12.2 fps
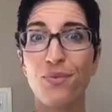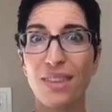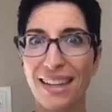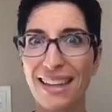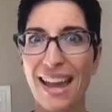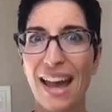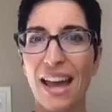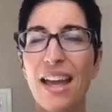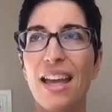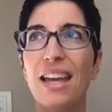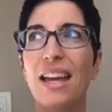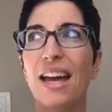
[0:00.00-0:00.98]
Yeah.
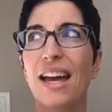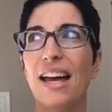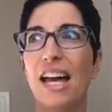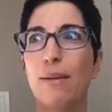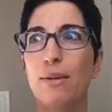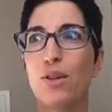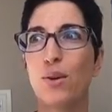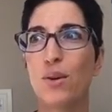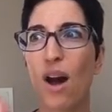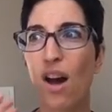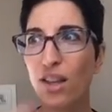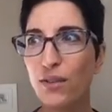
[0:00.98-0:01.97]
You throw
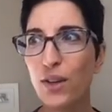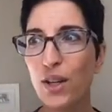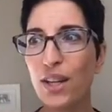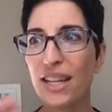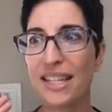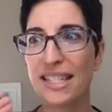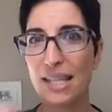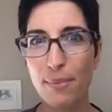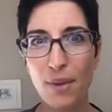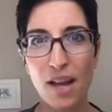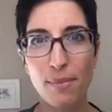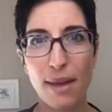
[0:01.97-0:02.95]
olive oil in a
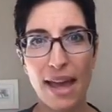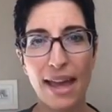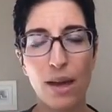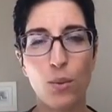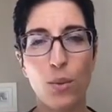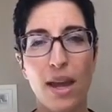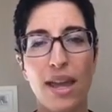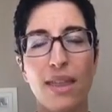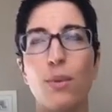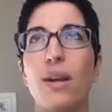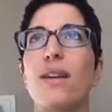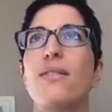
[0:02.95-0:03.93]
Ziploc bag with,
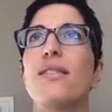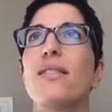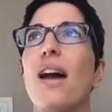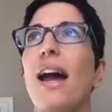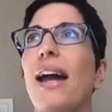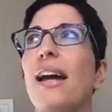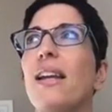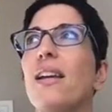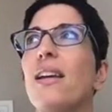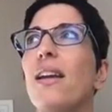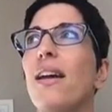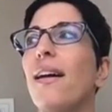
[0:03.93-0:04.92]
what else? I
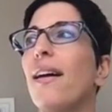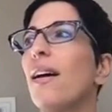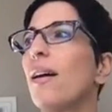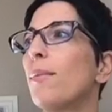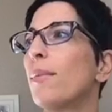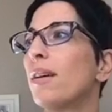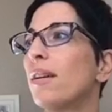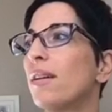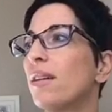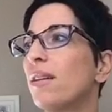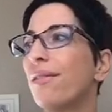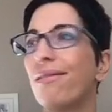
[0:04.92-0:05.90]
added,
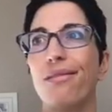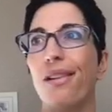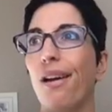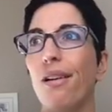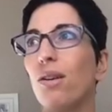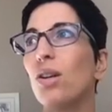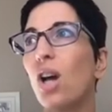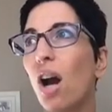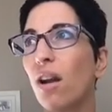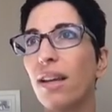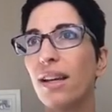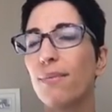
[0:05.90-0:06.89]
I don't know,
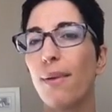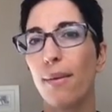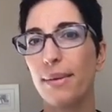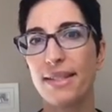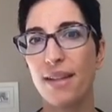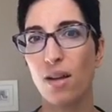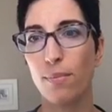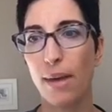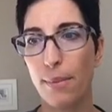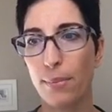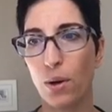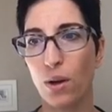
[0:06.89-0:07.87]
garlic, probably salt and
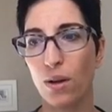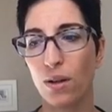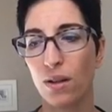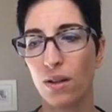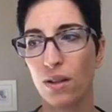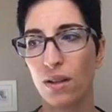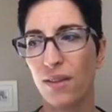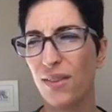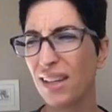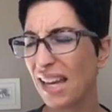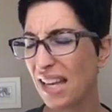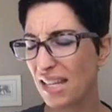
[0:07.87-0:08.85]
pepper. I feel
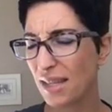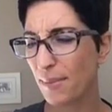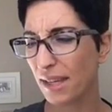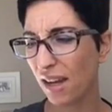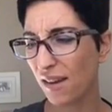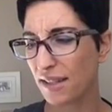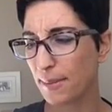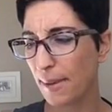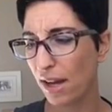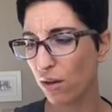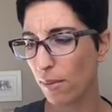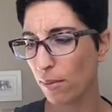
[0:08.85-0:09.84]
like I added something else, but I
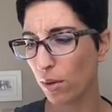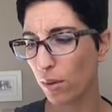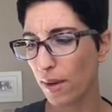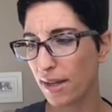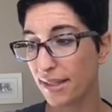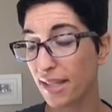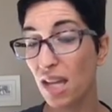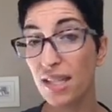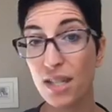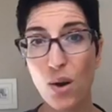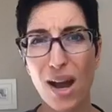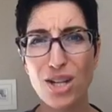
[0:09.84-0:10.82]
don't remember what it was. And
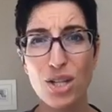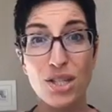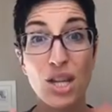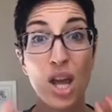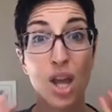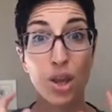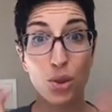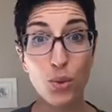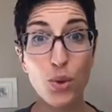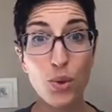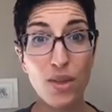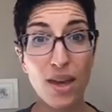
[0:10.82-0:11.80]
so I just
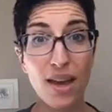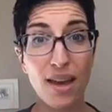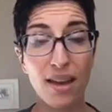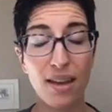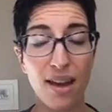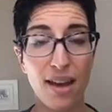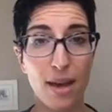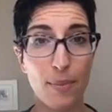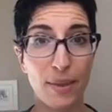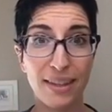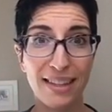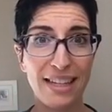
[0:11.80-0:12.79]
threw
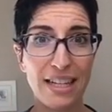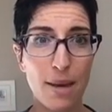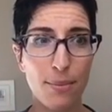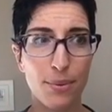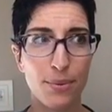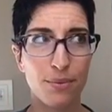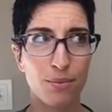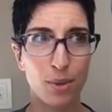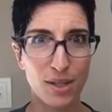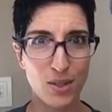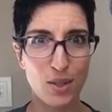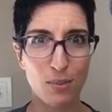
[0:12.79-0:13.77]
the cleaned up
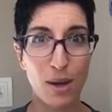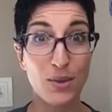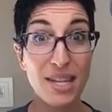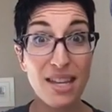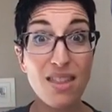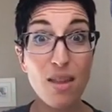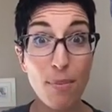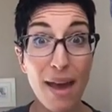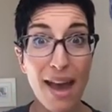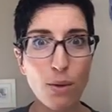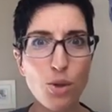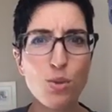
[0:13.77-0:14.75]
Brussels sprouts in the
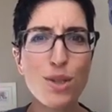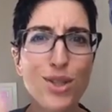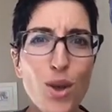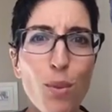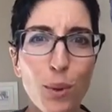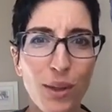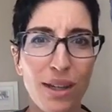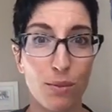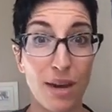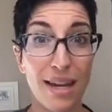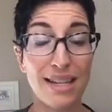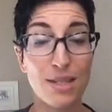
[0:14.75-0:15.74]
bag, which was so brilliant,
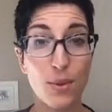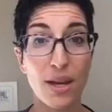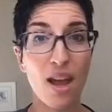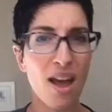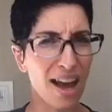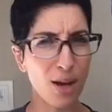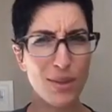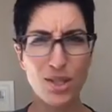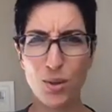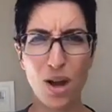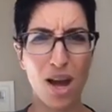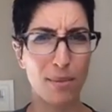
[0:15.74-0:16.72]
right? Because when I always
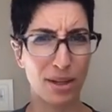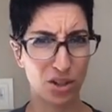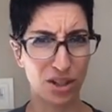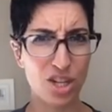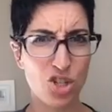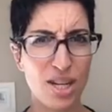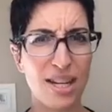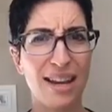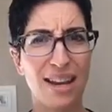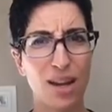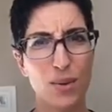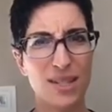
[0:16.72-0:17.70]
do it on my cookie sheet
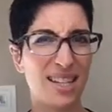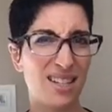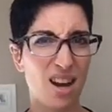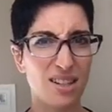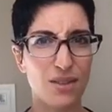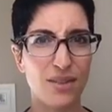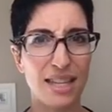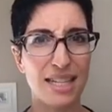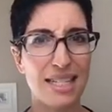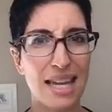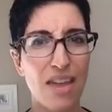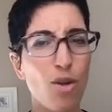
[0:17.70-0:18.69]
and I always like toss everything
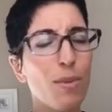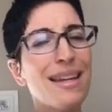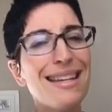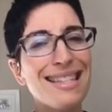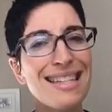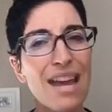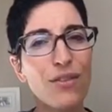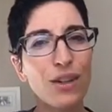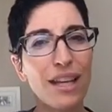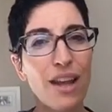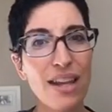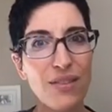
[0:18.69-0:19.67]
together, but it doesn't ever
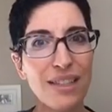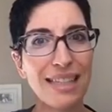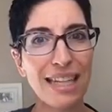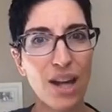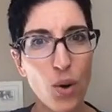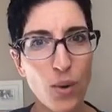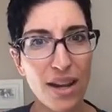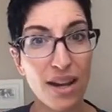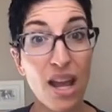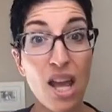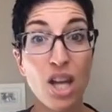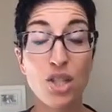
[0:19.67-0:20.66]
get evenly
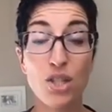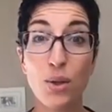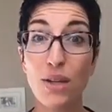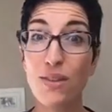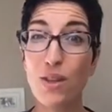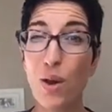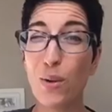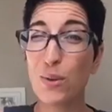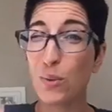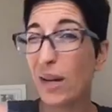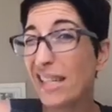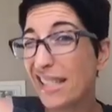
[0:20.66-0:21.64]
coated. So even though I
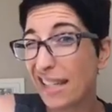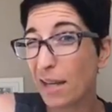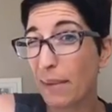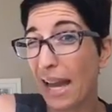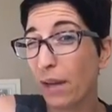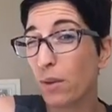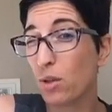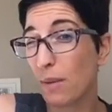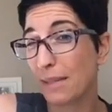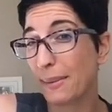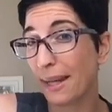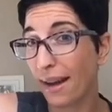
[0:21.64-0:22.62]
was wasting a bag, which
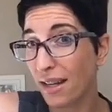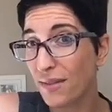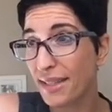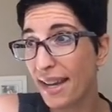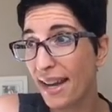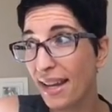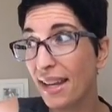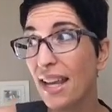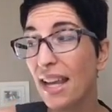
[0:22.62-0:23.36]
makes me kind of sad,